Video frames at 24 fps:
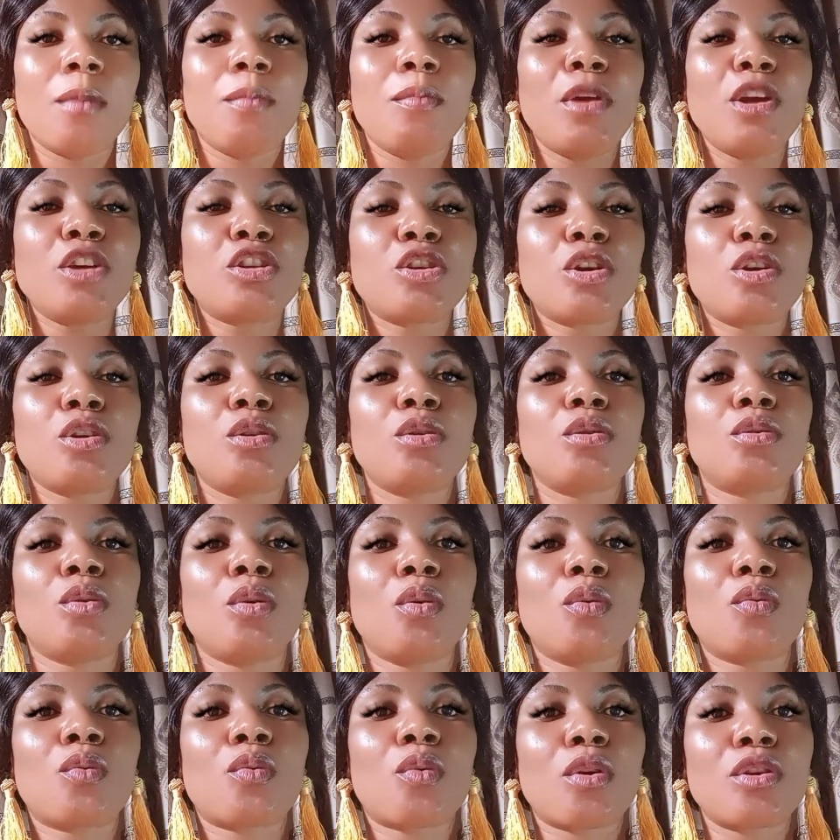Make sure you
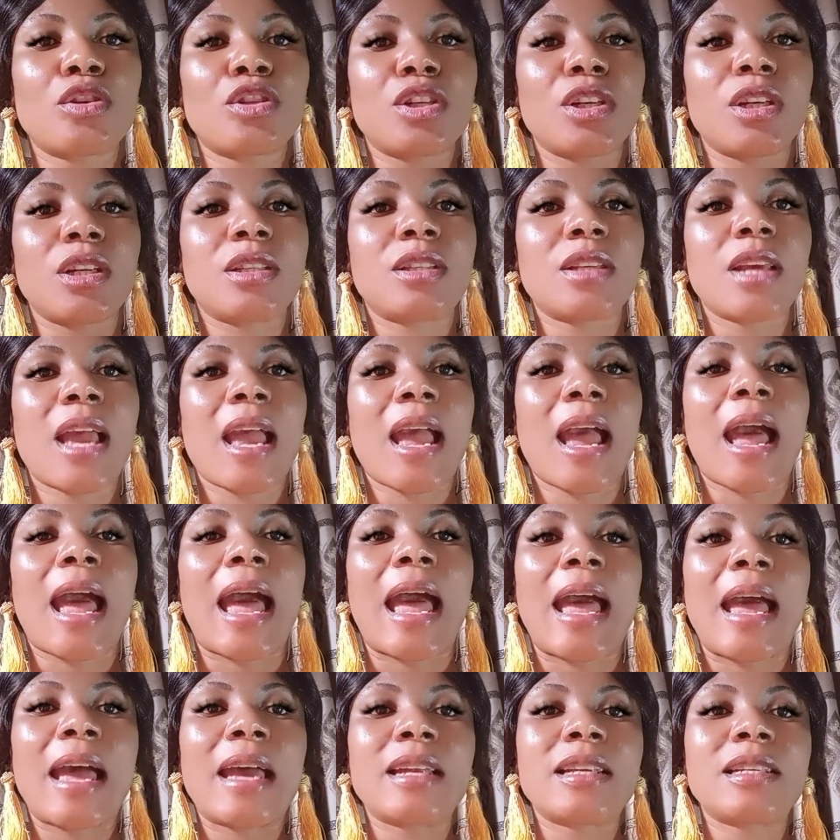don't rush it,
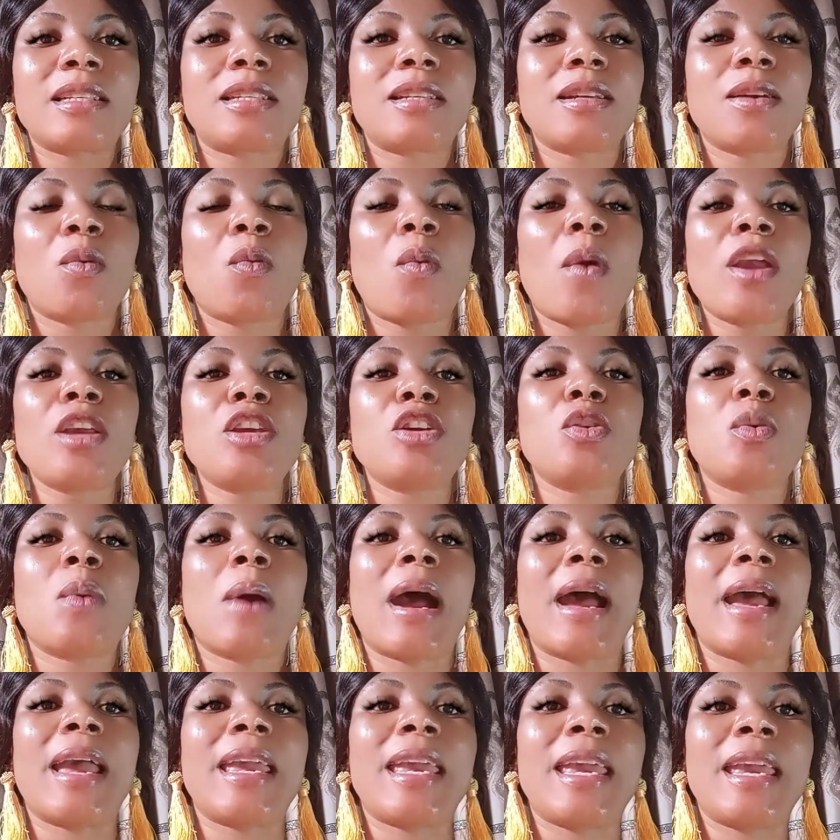and when you
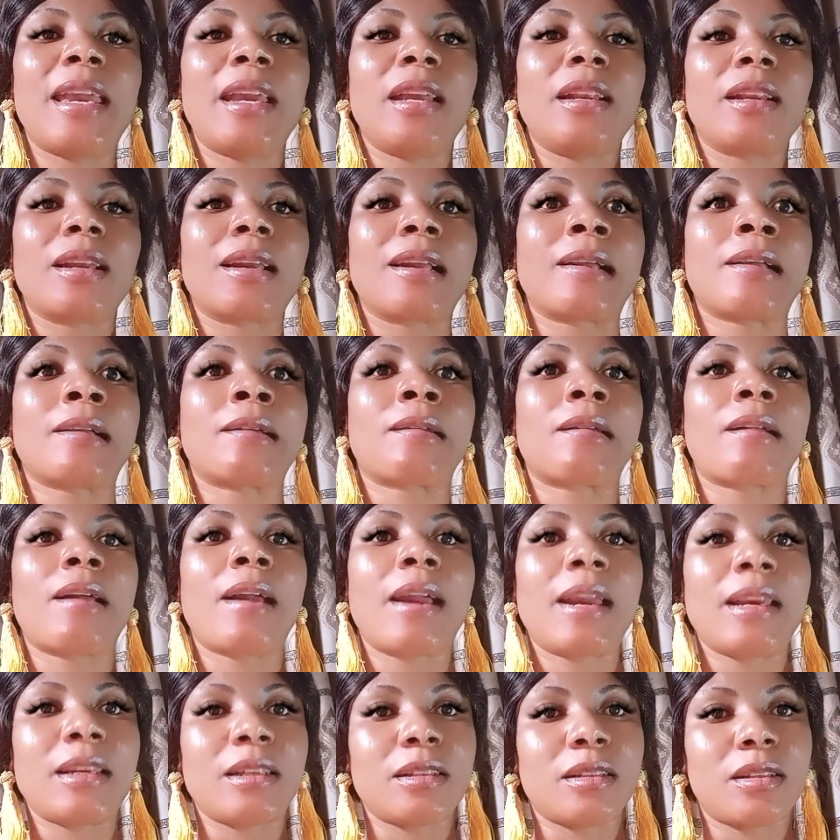are in,
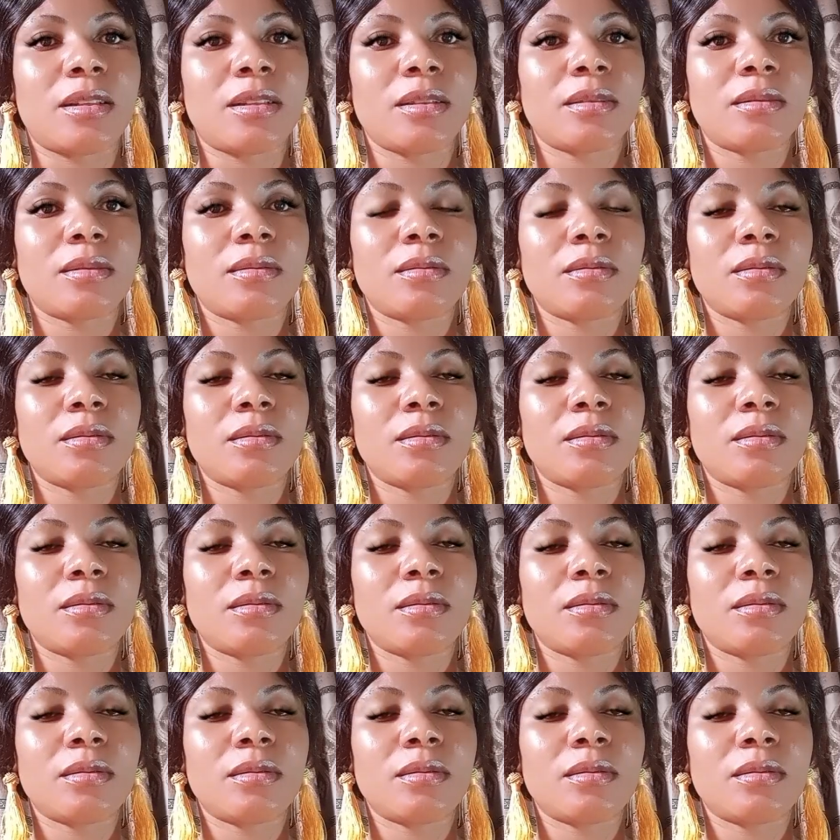grind.